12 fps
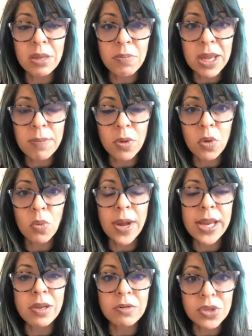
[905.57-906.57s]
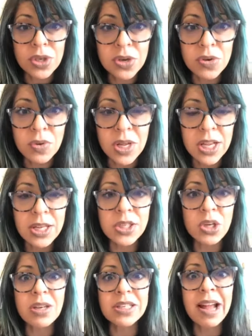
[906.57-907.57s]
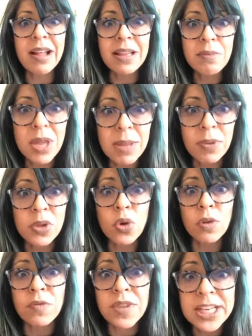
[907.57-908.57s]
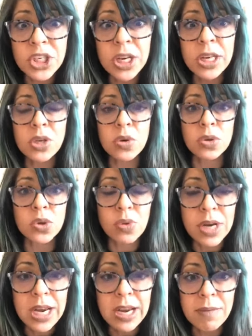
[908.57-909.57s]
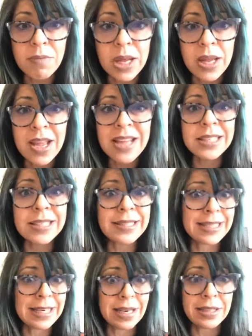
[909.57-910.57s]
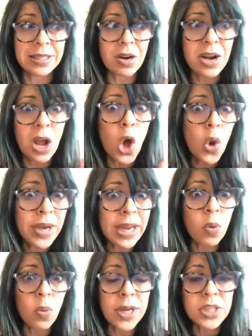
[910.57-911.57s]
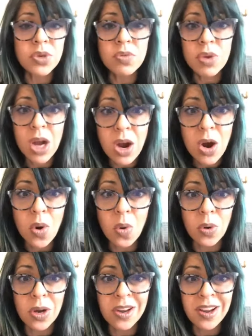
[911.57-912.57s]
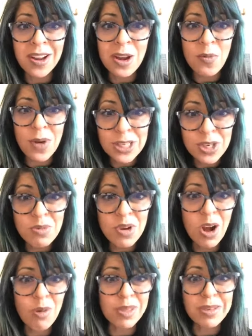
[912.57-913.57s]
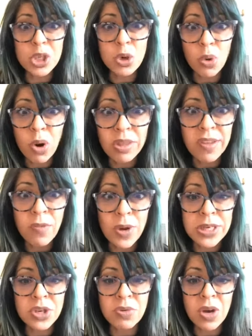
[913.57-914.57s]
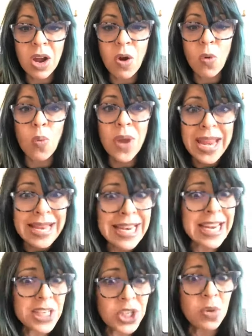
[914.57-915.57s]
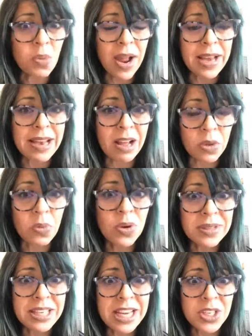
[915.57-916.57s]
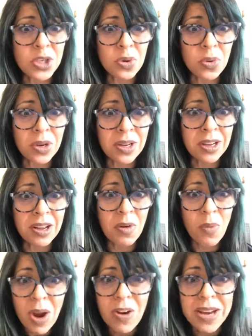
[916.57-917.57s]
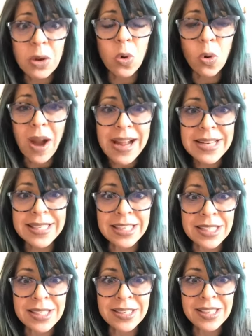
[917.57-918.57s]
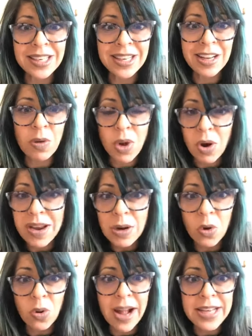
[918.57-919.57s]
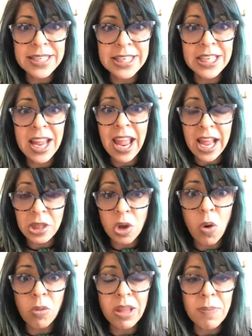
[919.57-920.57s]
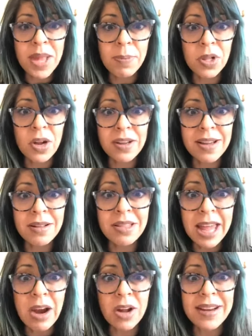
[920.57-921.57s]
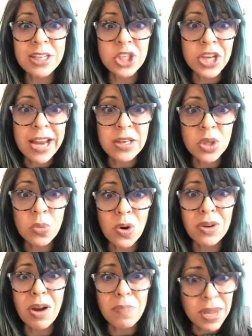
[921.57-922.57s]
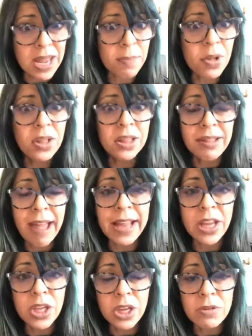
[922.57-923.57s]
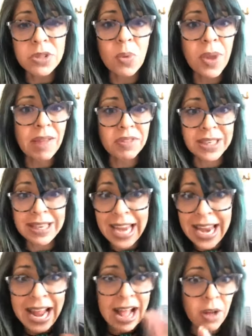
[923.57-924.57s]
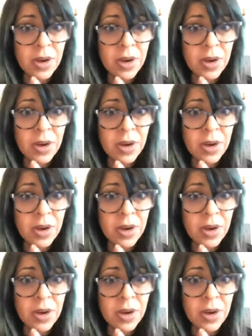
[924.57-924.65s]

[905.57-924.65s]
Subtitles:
people what you do. Start telling people your vision, your dream. Start owning what you know. What you know, the truth of what you know. We need you right now. The world needs you. We are in crisis. We are in crisis, and the only people that are gonna change the world are people like you. So we have to get out,